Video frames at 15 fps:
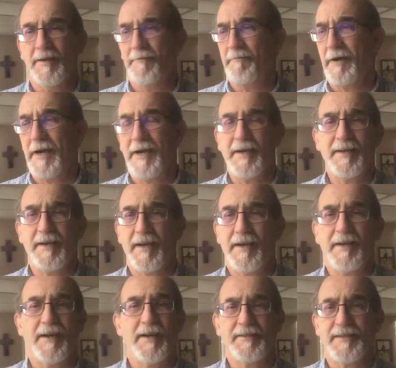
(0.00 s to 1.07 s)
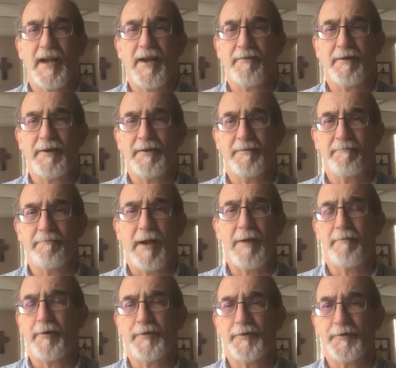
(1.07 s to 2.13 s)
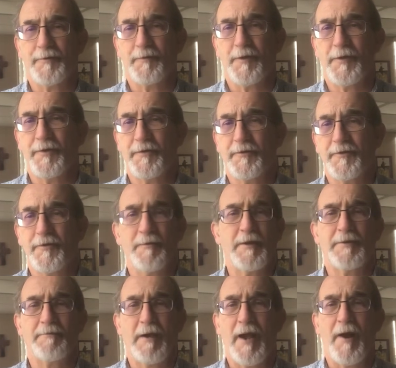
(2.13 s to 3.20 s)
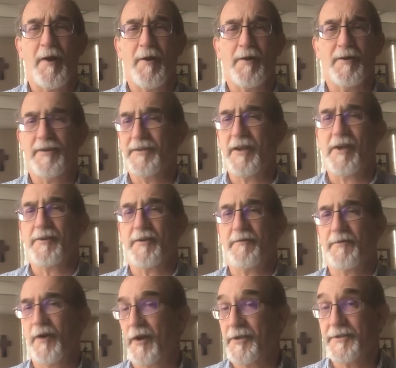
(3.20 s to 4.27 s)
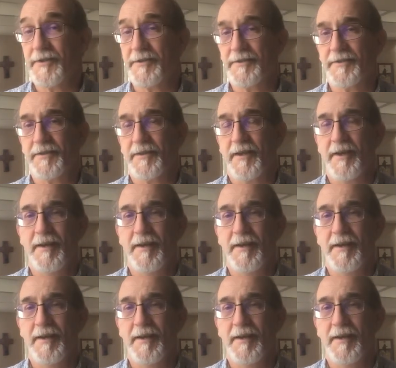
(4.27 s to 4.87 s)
by a tyrant, by a person with too much power, not enough conscience.